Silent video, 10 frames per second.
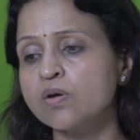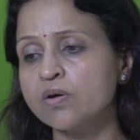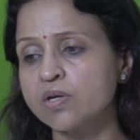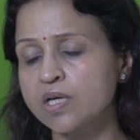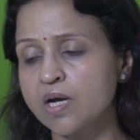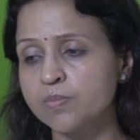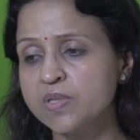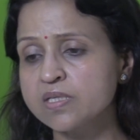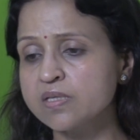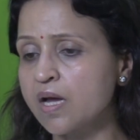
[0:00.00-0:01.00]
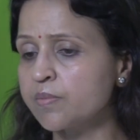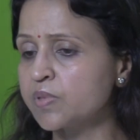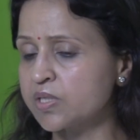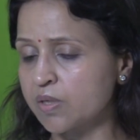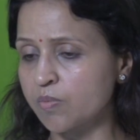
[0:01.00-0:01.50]
or ARBs and
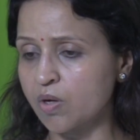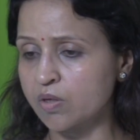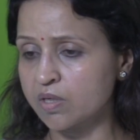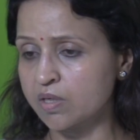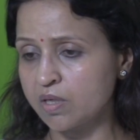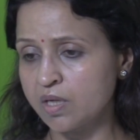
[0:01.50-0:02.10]
beta blocker.